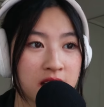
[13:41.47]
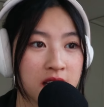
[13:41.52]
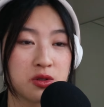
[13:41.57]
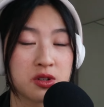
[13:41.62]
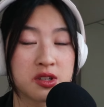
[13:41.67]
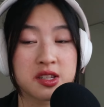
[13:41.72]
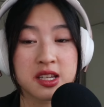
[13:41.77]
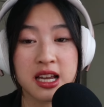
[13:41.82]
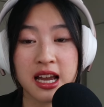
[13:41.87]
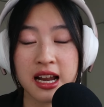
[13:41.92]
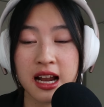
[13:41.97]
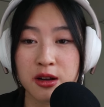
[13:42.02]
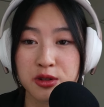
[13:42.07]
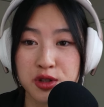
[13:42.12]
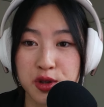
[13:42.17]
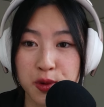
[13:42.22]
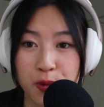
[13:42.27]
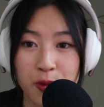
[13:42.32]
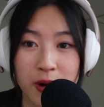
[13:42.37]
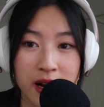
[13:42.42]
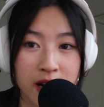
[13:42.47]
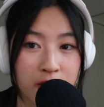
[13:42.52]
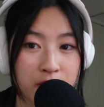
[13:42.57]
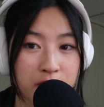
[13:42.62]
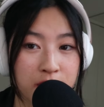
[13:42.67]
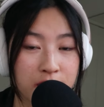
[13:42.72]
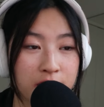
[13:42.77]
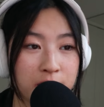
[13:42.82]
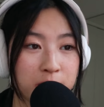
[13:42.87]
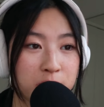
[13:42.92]
You decide how to wear
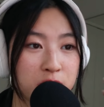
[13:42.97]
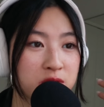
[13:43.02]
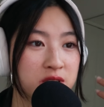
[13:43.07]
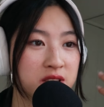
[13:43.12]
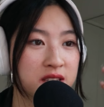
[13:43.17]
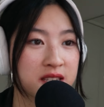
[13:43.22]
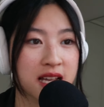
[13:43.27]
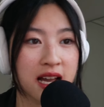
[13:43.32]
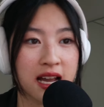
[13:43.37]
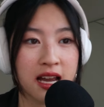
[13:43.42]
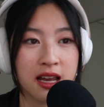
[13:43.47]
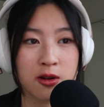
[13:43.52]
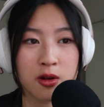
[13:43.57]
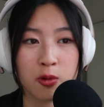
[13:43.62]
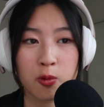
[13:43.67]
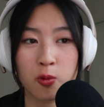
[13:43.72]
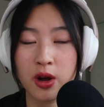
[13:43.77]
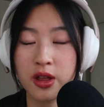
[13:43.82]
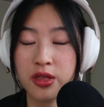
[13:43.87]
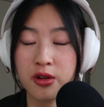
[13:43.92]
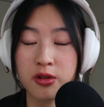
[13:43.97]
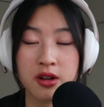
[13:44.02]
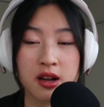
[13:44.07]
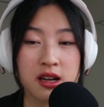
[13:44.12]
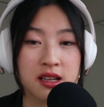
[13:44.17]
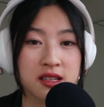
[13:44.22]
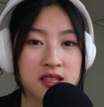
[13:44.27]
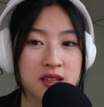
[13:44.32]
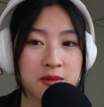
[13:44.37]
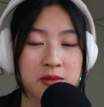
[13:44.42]
them, you decide whether or
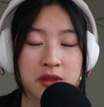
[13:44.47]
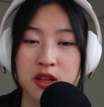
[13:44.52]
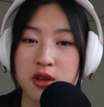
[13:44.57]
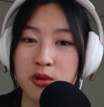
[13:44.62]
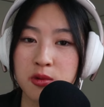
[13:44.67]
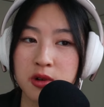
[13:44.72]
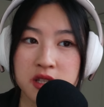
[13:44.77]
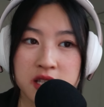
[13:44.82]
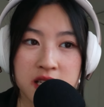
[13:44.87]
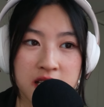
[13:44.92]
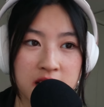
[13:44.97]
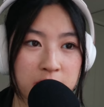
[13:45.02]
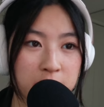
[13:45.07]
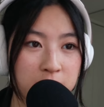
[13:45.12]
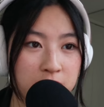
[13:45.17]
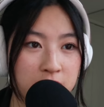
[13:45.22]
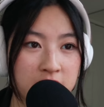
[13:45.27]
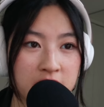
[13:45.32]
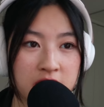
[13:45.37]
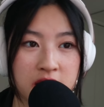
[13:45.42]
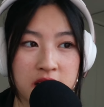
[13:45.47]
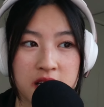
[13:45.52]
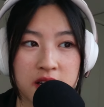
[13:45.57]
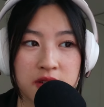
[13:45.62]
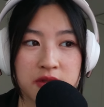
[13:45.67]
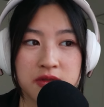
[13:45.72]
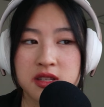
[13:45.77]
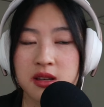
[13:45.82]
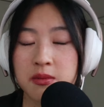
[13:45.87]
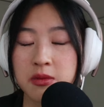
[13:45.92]
not it's something you want to get rid
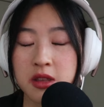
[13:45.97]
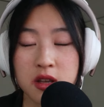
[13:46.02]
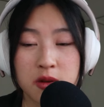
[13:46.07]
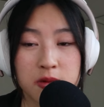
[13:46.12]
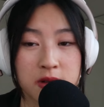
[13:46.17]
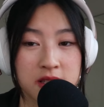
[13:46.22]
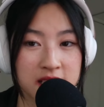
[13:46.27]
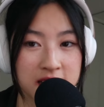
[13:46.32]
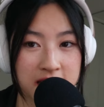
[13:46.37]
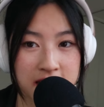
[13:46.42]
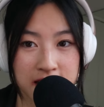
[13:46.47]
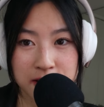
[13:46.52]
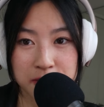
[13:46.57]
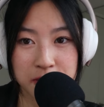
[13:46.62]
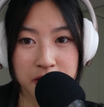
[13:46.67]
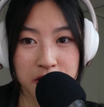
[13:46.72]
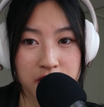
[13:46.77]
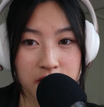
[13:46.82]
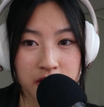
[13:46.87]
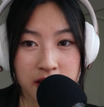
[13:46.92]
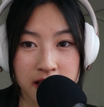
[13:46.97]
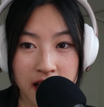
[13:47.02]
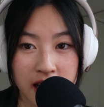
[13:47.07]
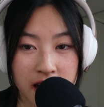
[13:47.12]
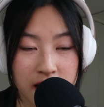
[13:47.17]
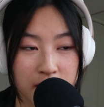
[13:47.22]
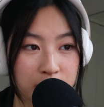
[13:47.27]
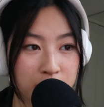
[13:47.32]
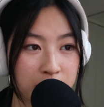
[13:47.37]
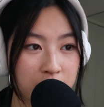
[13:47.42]
of, something you want to keep in your
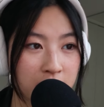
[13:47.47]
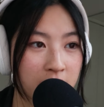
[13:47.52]
life.